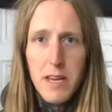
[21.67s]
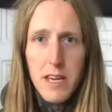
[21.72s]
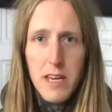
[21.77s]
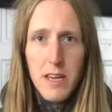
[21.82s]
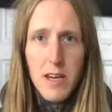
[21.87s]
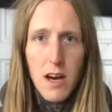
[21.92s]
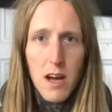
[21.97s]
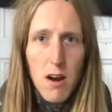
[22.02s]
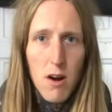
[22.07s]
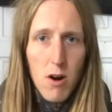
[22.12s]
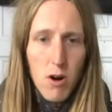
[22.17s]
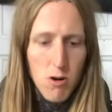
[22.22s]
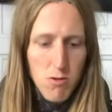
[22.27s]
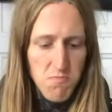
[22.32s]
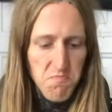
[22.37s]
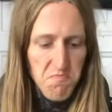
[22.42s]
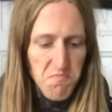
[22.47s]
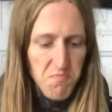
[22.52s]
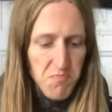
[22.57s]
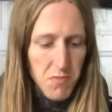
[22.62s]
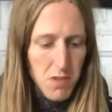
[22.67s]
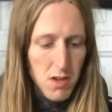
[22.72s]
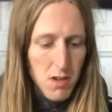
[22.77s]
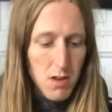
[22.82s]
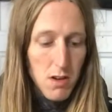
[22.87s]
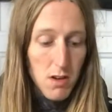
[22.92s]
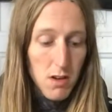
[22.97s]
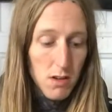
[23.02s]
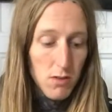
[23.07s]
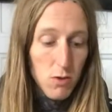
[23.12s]
I don't know,
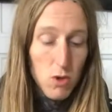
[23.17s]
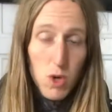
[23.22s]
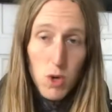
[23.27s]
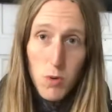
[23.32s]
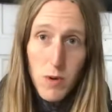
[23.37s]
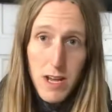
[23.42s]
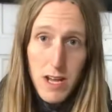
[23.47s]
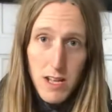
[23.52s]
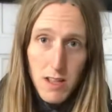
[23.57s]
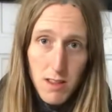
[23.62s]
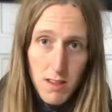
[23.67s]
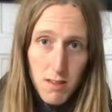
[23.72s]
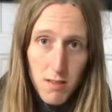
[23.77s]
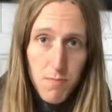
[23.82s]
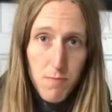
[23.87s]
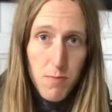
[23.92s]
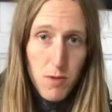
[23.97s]
2 weeks.